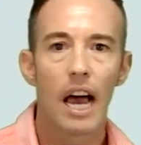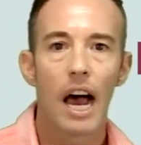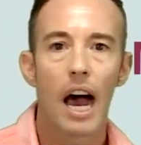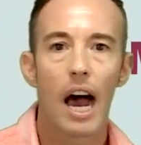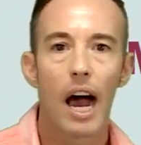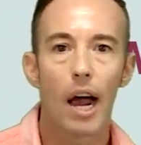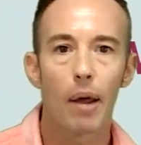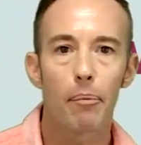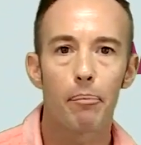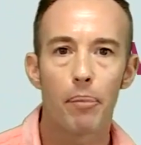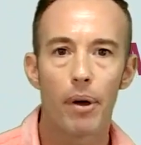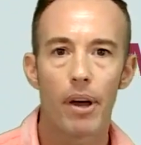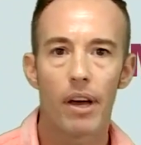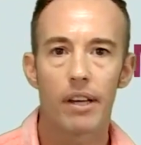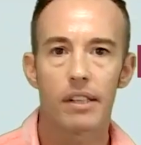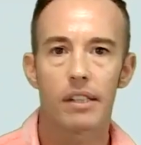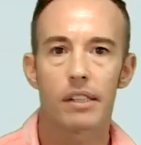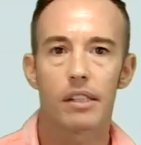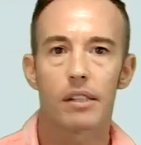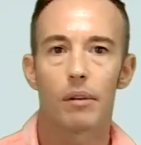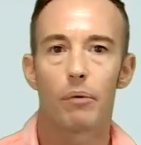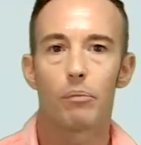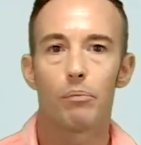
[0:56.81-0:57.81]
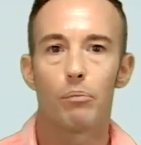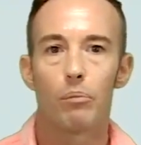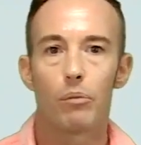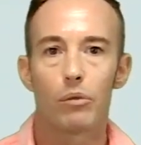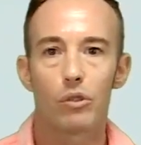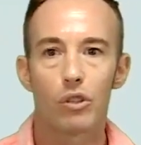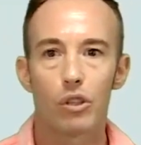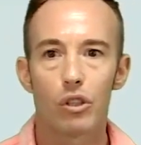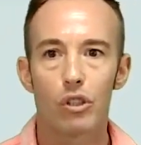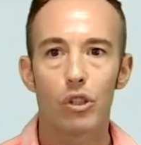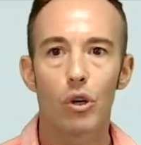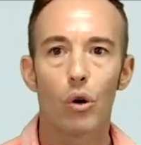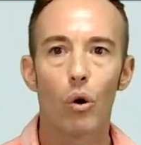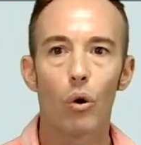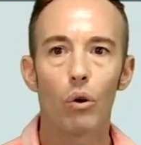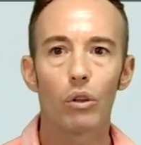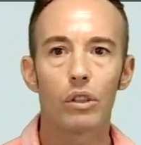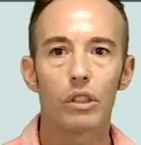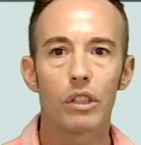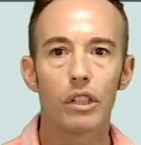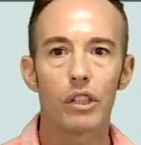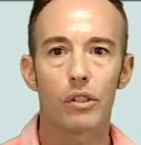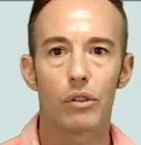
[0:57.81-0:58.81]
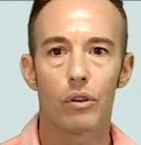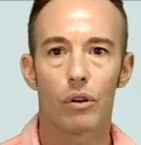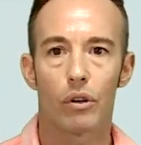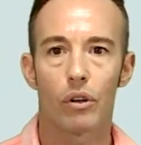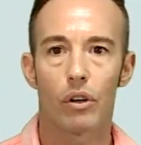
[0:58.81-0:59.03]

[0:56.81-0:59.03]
I passed the school teacher